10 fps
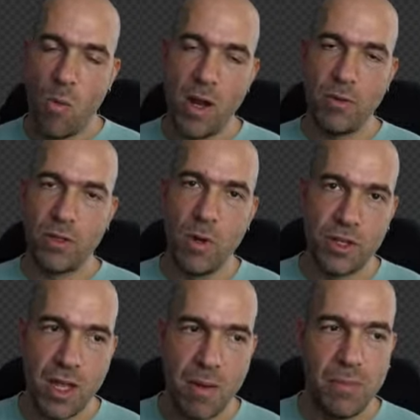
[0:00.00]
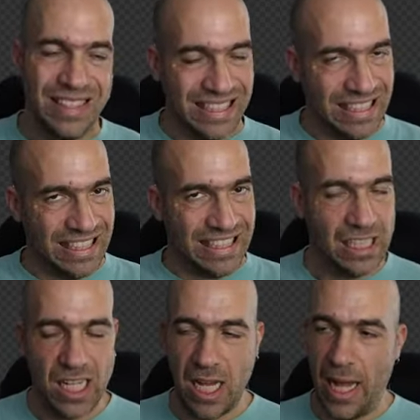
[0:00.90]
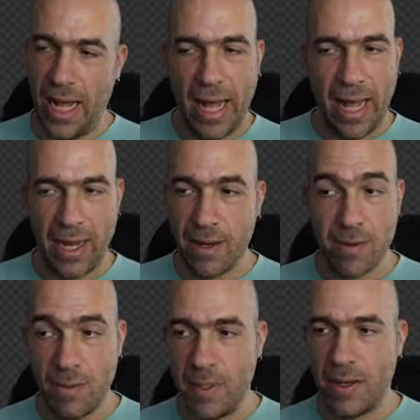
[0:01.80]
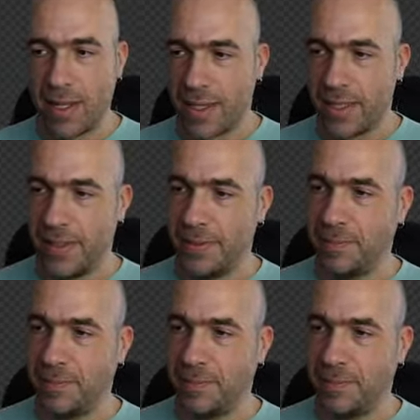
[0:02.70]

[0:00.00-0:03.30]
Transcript: When you switch them, ah, I don't know about that.